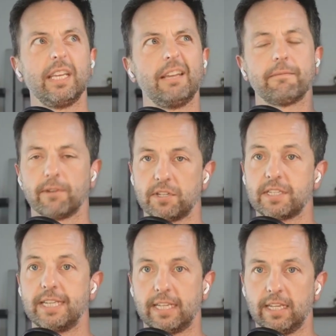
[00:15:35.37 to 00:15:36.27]
it first
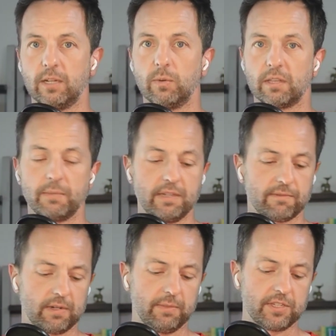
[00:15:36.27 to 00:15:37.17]
sticking with me
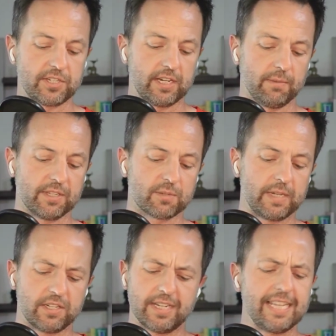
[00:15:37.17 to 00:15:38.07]
from this gentleman's
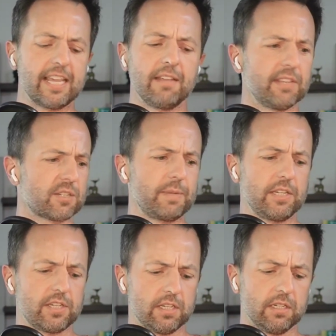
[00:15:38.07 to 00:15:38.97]
speech. And he gave this
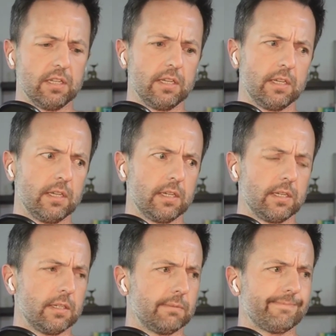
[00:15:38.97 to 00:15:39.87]
speech in,
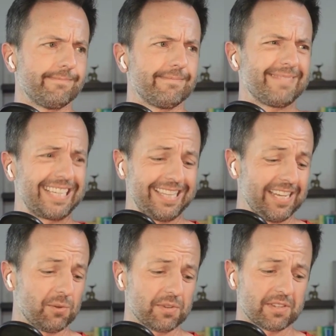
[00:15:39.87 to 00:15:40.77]
I
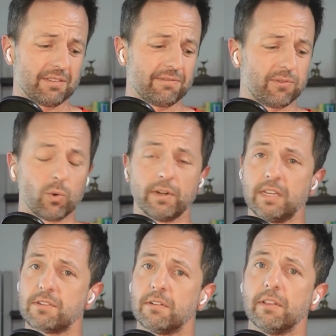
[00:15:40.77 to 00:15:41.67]
think it was the
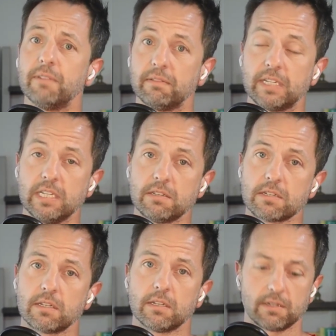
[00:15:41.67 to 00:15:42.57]
40s or the
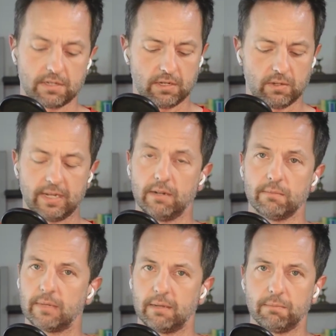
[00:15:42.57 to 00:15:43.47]
50s. So
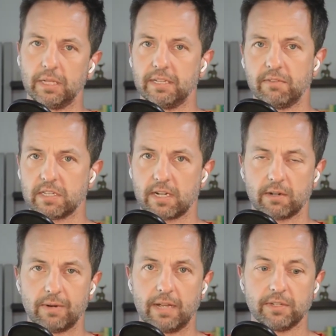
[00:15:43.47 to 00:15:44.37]
I believe he's
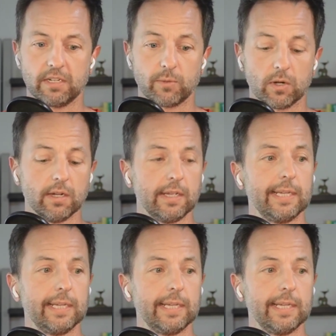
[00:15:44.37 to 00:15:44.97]
not around anymore.